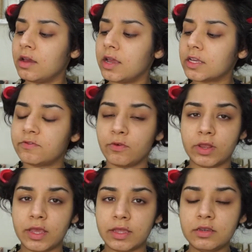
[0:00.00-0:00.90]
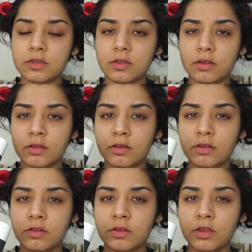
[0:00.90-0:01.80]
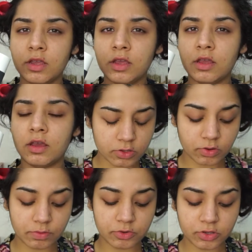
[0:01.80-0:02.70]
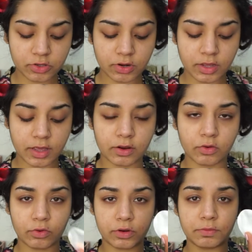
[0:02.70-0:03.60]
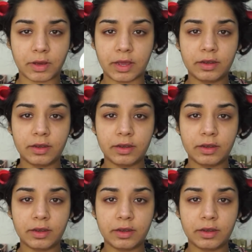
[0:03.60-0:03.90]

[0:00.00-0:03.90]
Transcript: Exfoliant. So I'm just gonna get a cotton pad,